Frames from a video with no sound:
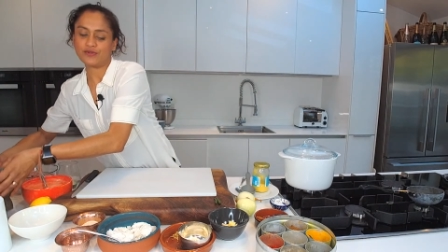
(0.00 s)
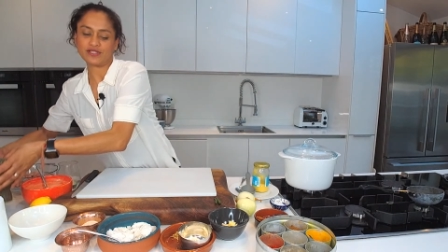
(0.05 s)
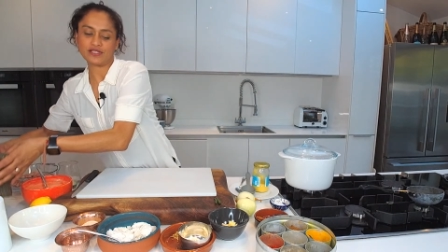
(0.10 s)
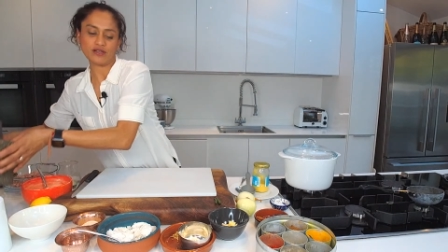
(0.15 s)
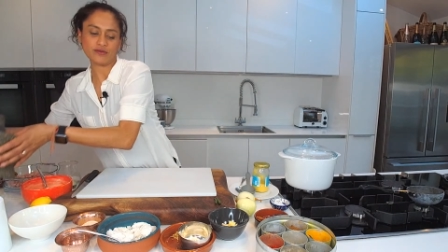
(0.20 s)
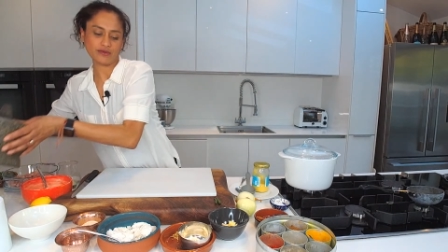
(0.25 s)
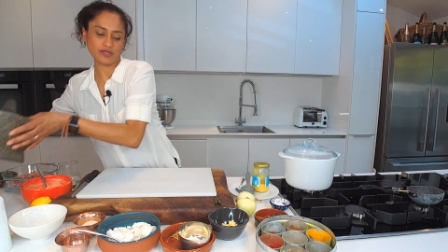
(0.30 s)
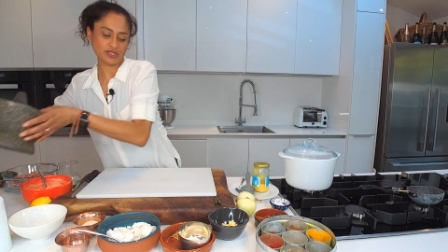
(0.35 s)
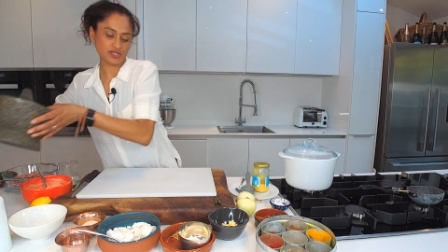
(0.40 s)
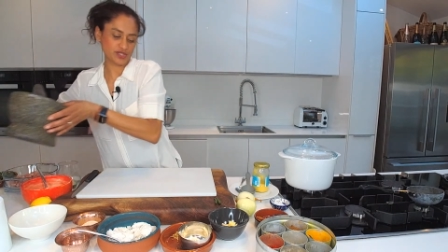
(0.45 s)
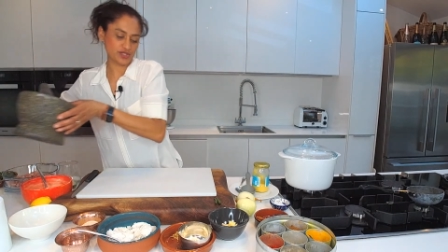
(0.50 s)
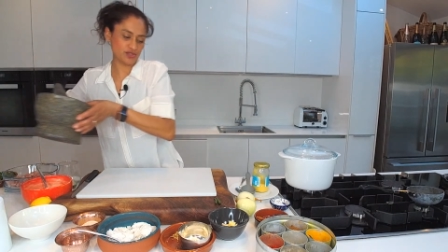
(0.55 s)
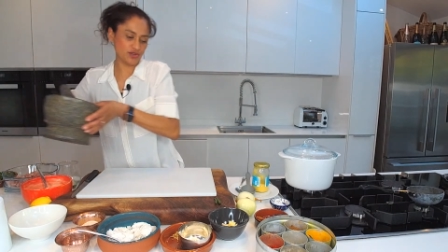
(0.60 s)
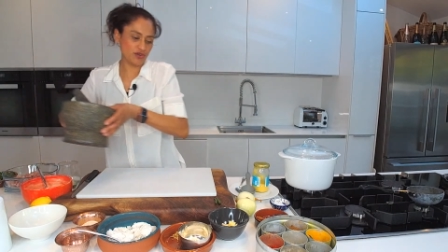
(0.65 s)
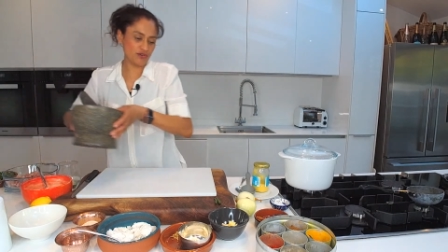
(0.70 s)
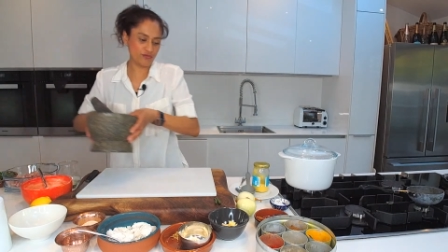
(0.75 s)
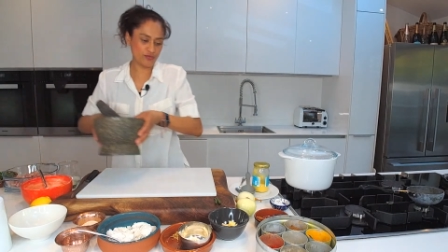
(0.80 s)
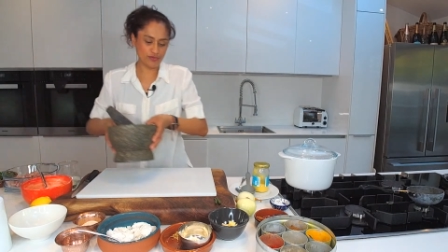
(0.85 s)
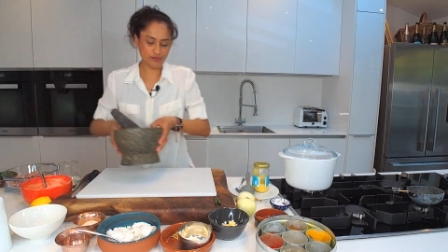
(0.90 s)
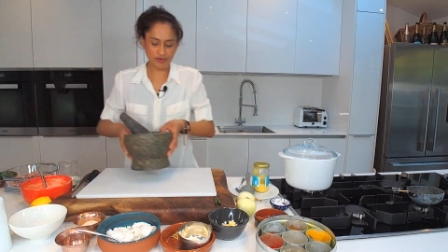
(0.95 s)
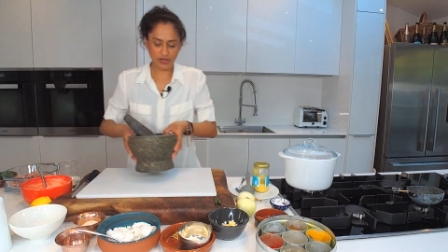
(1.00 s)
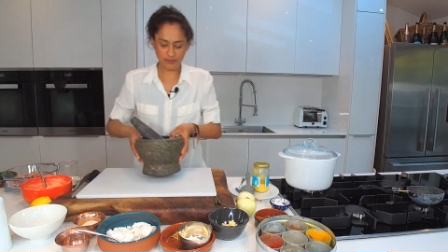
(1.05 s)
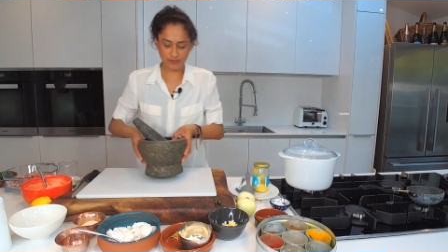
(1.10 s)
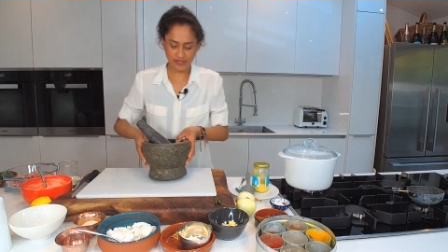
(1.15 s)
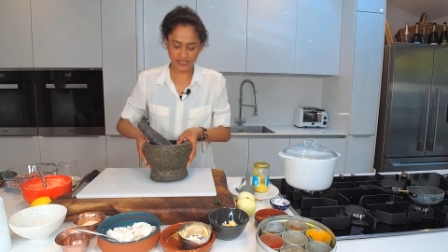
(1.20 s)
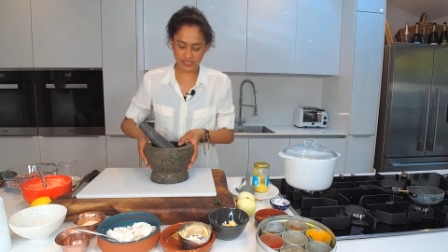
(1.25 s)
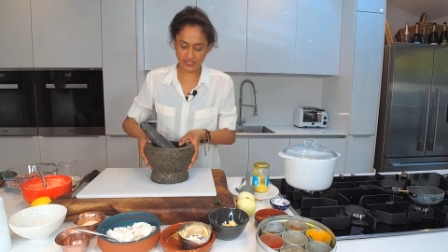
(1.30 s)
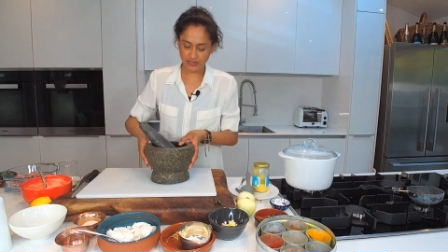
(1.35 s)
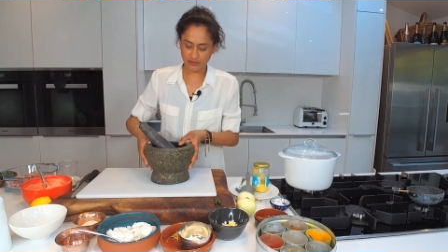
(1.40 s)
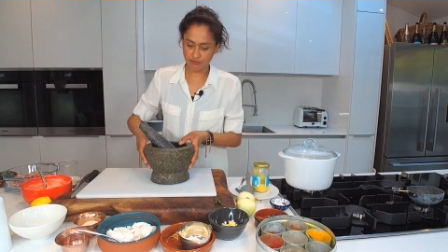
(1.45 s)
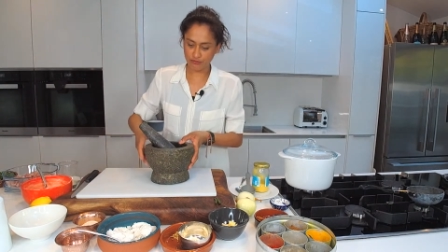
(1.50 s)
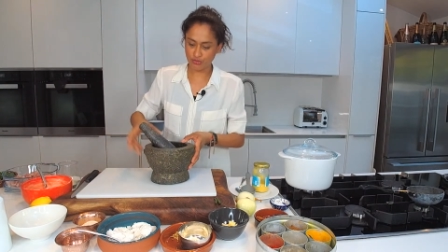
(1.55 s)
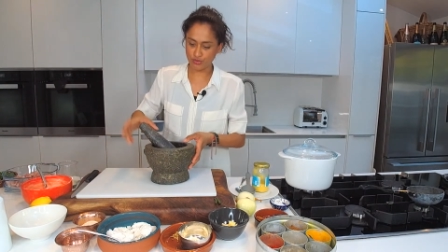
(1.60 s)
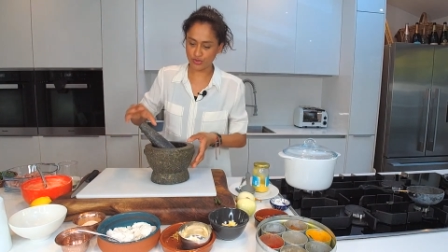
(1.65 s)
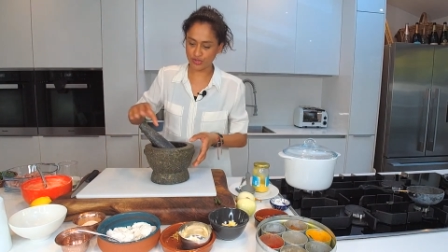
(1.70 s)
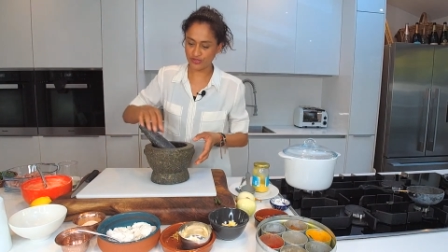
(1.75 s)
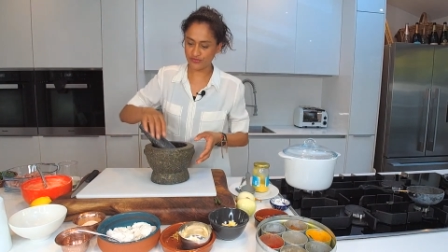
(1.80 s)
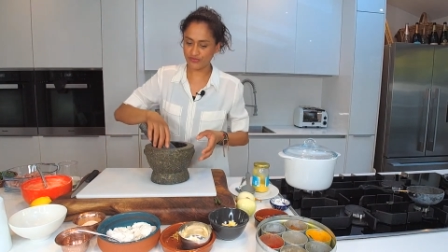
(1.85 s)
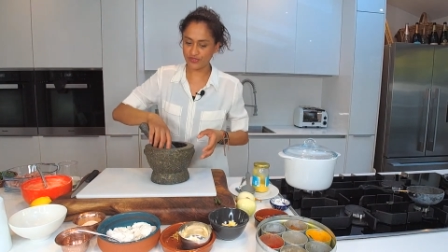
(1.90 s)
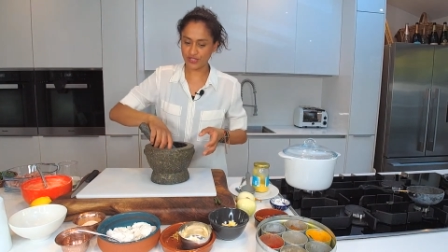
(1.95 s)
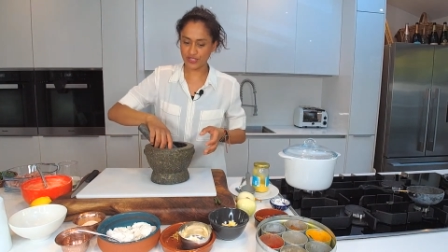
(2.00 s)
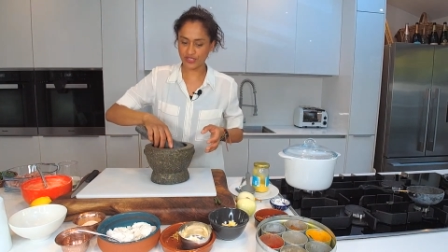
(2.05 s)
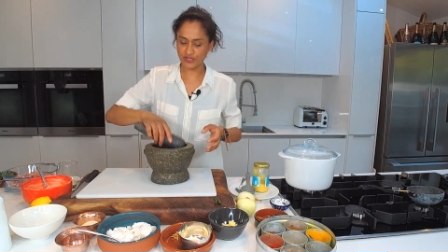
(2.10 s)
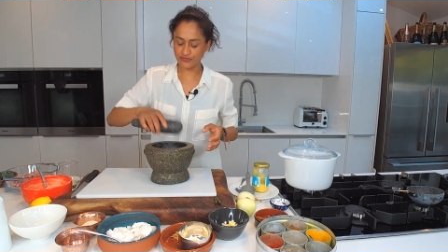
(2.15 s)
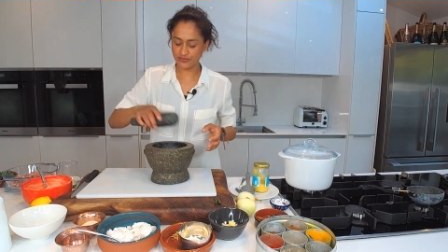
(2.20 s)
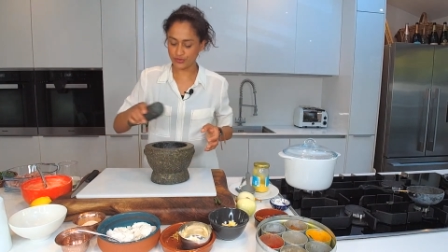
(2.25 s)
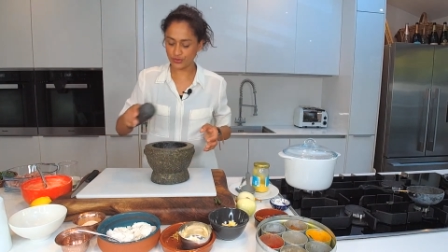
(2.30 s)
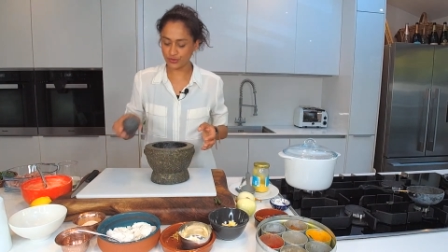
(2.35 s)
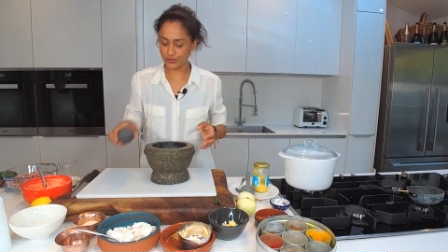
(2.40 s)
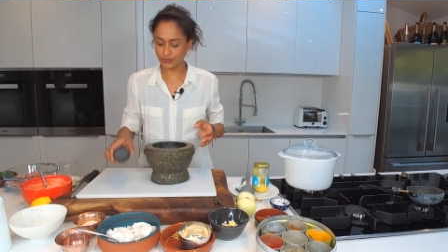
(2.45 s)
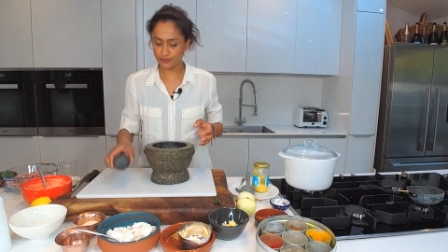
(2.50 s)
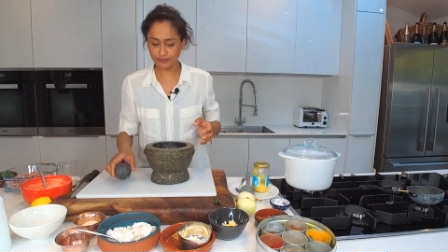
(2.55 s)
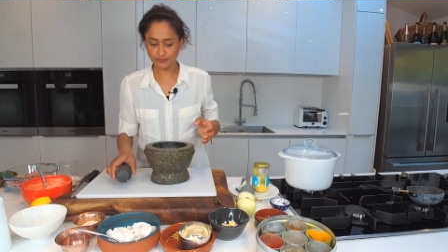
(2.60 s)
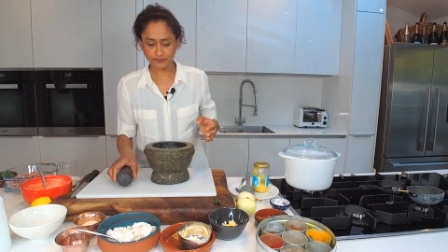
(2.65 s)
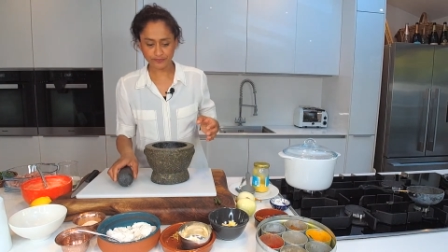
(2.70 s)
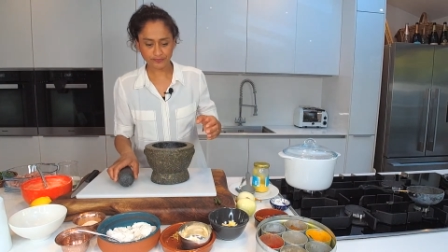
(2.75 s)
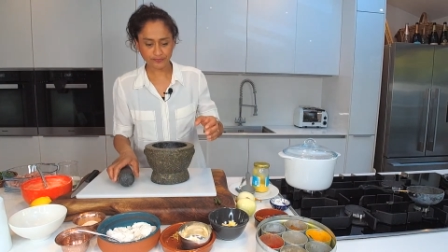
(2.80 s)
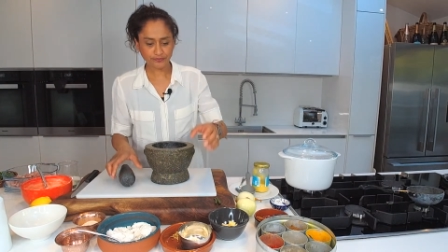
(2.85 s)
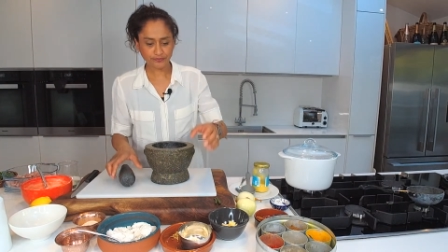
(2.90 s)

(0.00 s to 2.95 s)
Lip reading: is I'm going to start off with my pestle and mortar first of all,